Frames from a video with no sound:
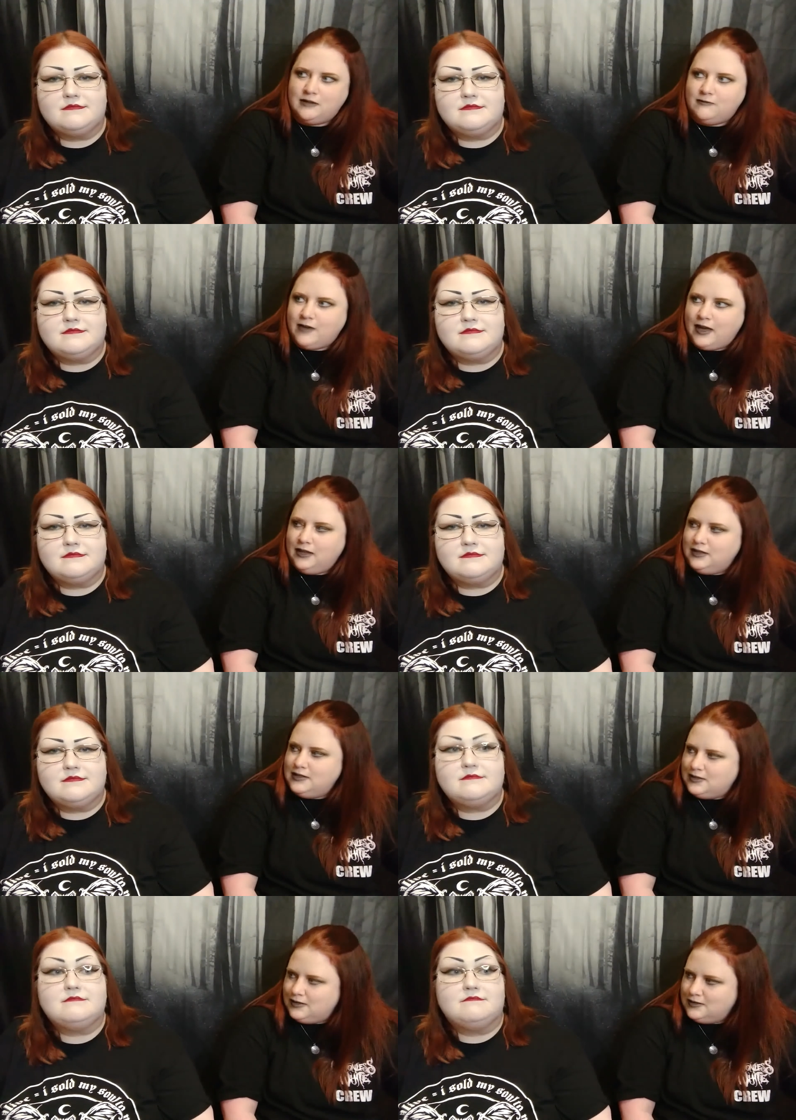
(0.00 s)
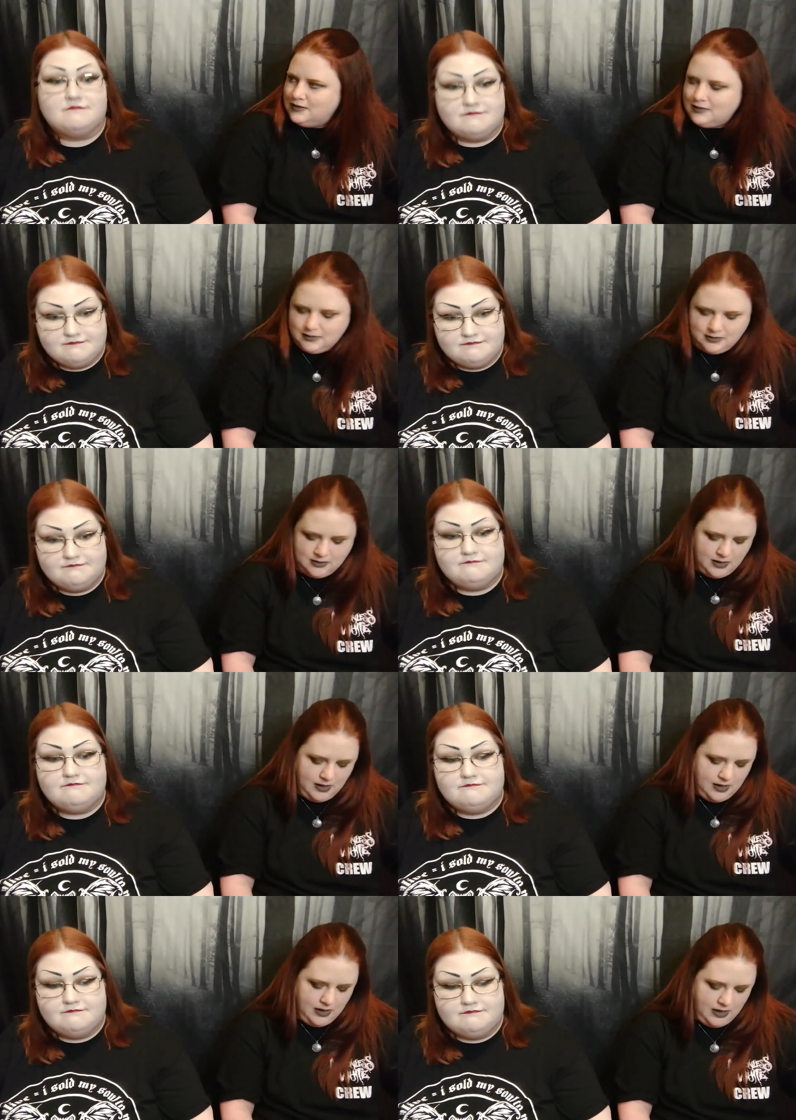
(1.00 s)
Speaker 1: and violent
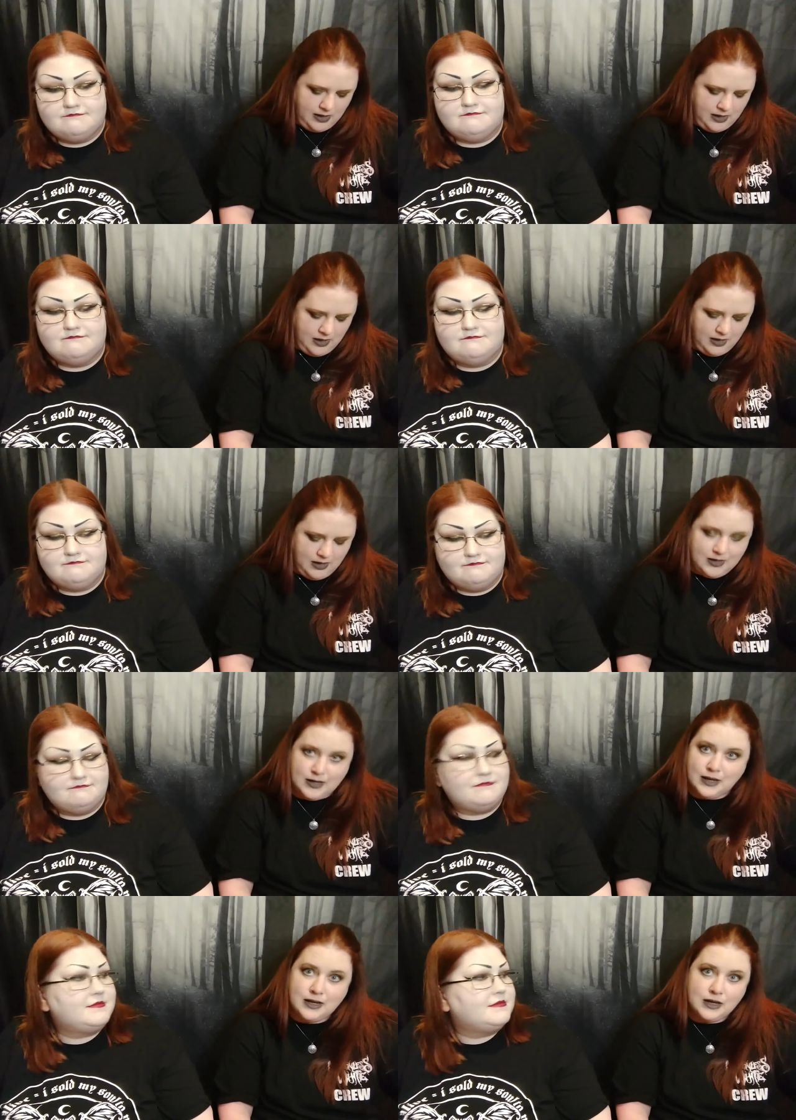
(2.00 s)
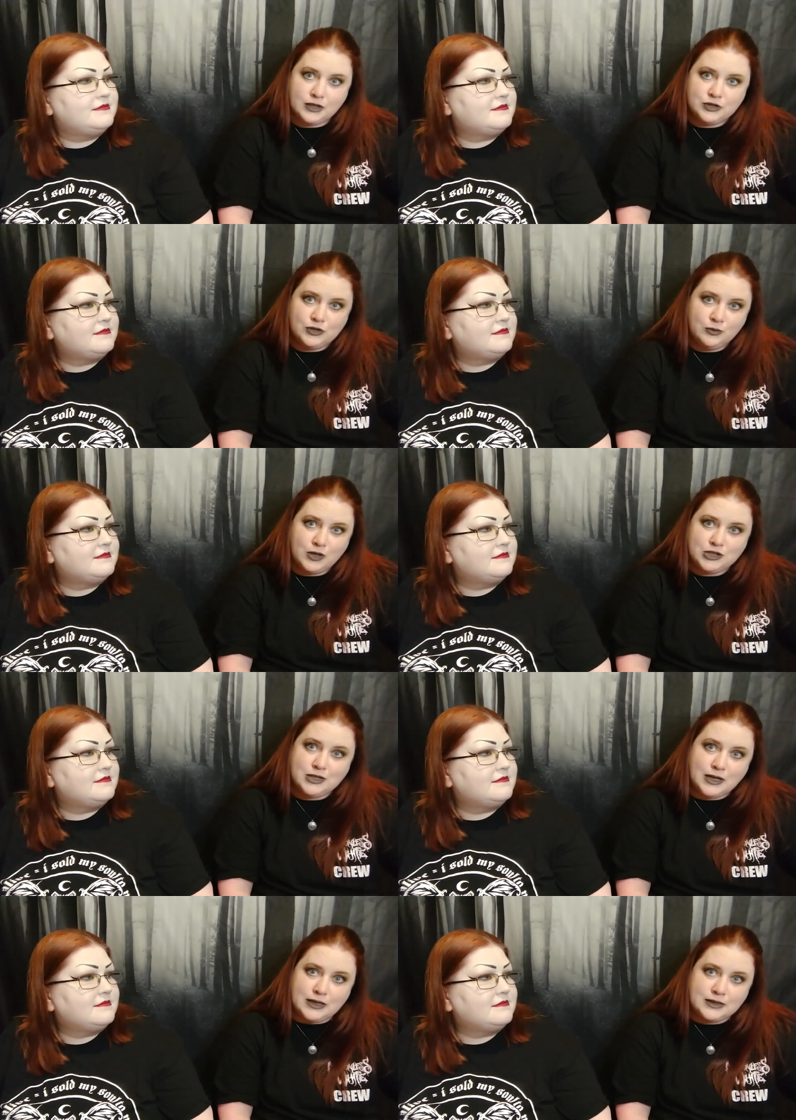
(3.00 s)
and not so much
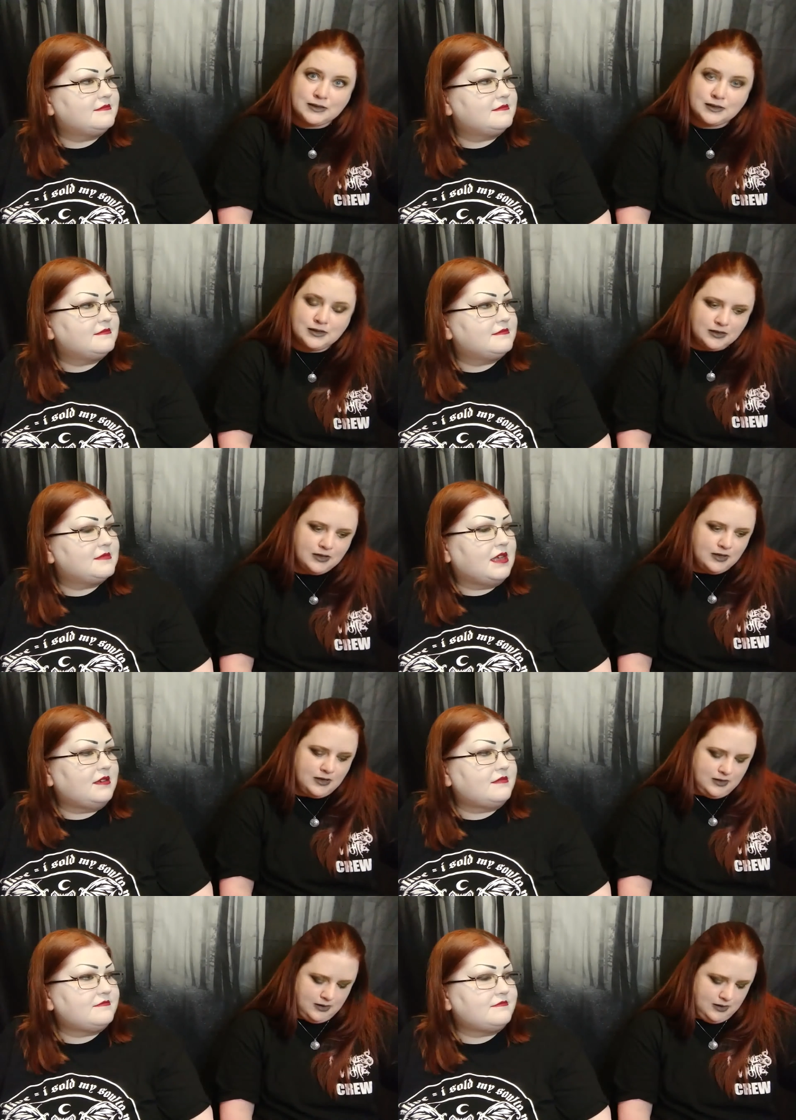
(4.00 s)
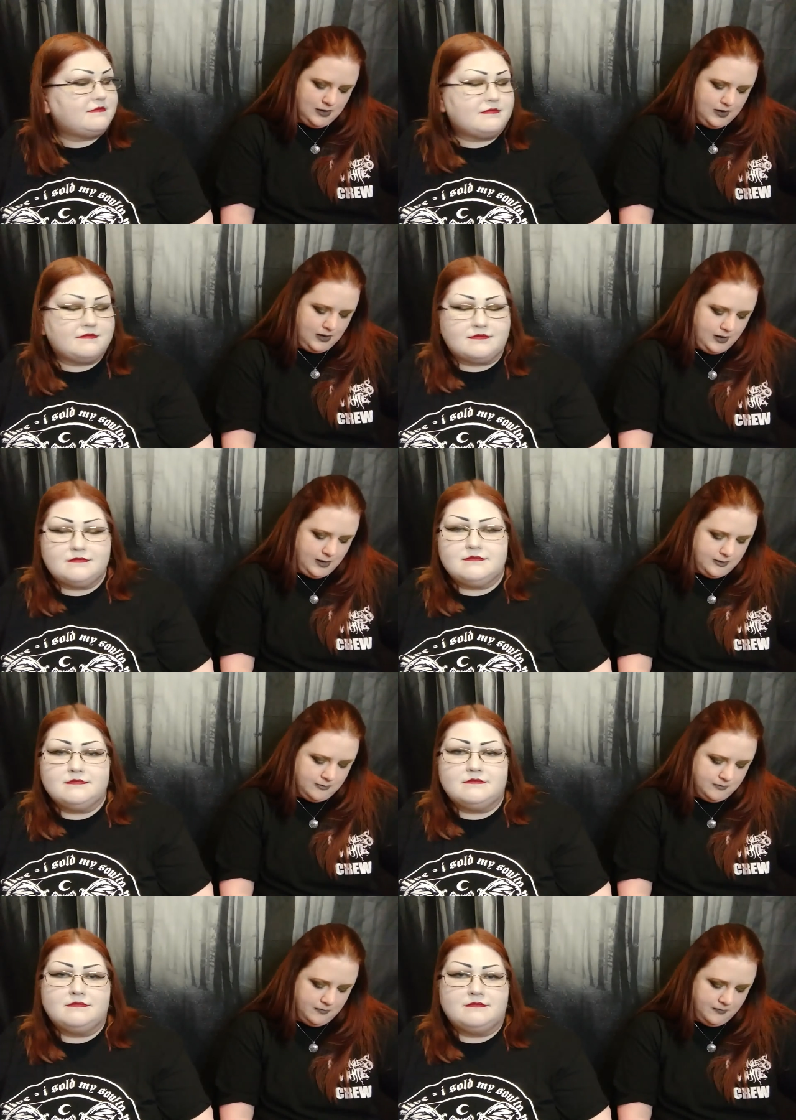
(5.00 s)
nice. No.
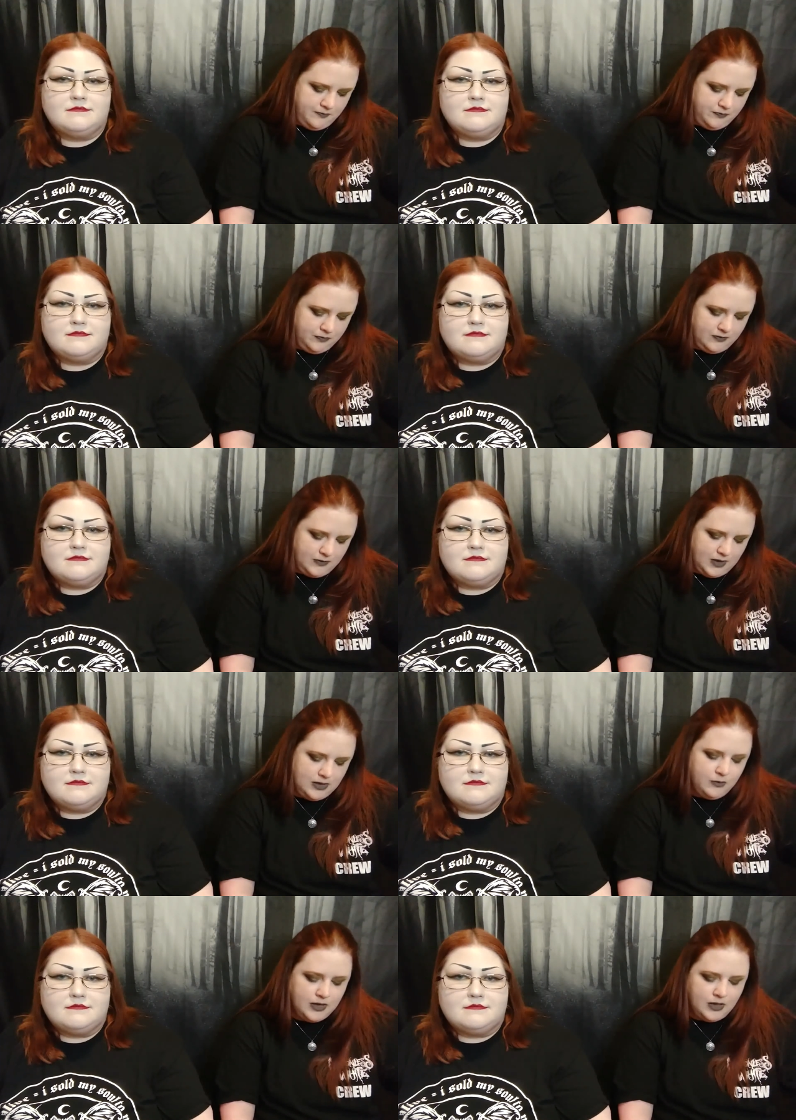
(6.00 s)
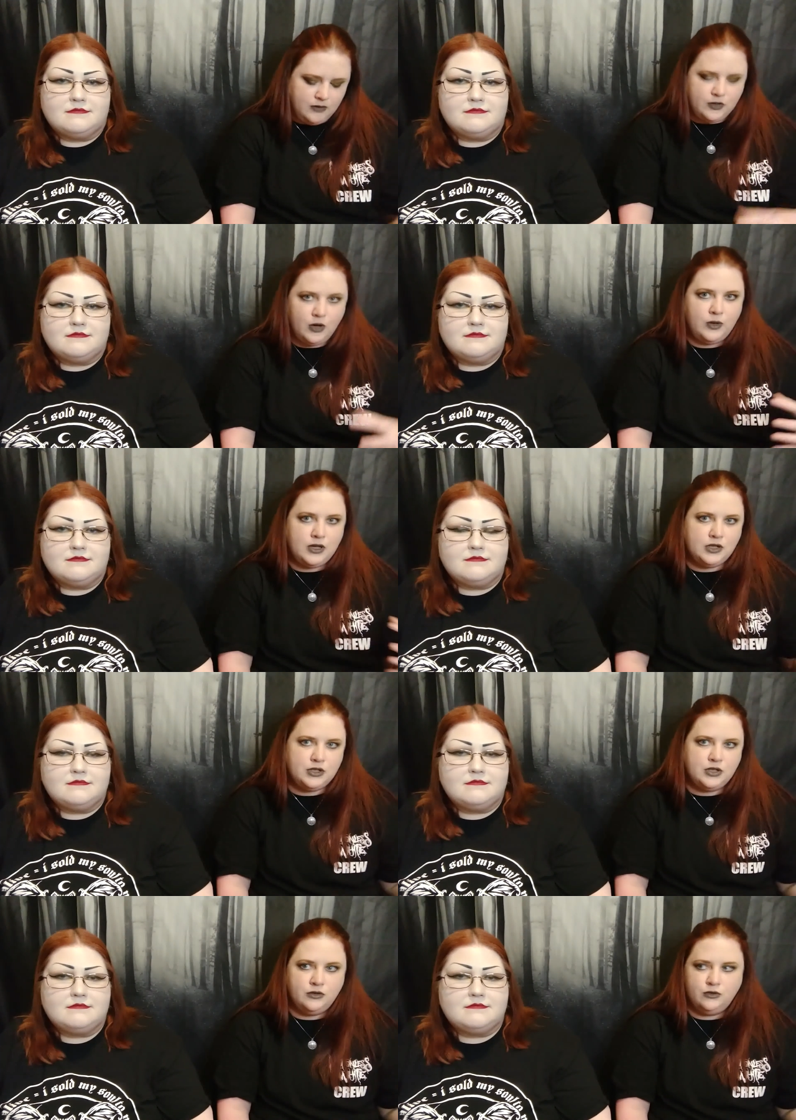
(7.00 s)
Um, and then we kind of go
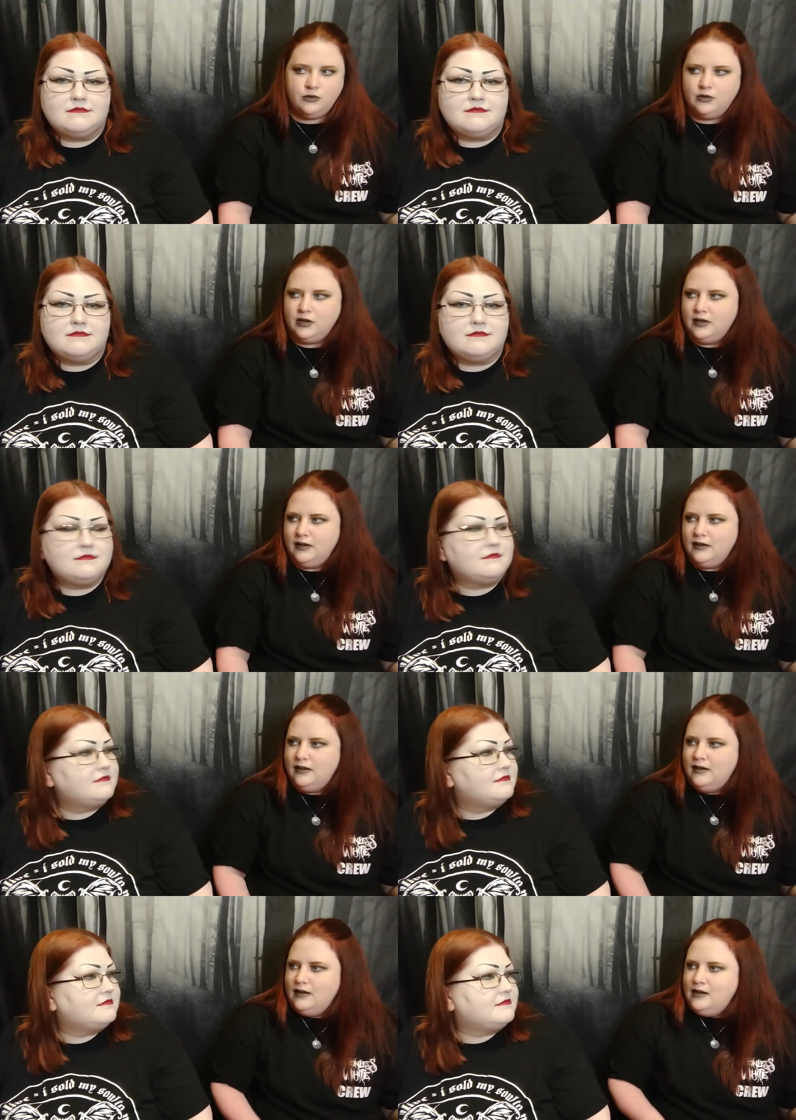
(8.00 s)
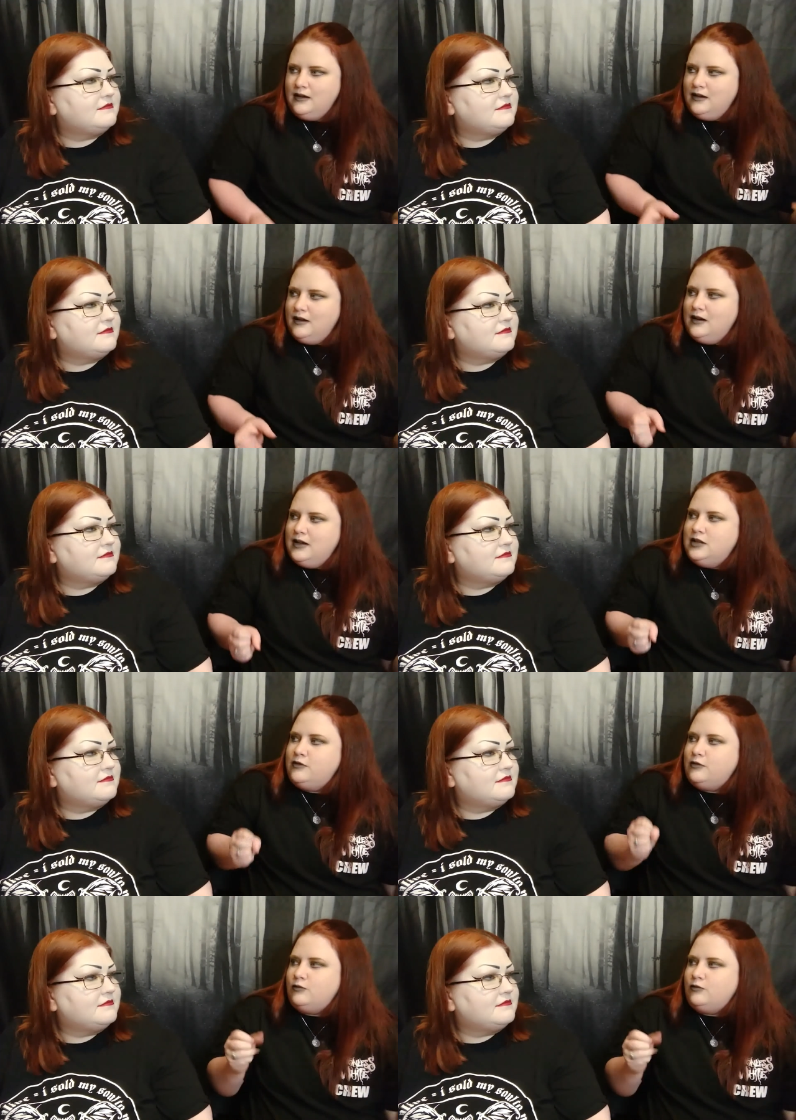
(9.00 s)
into a different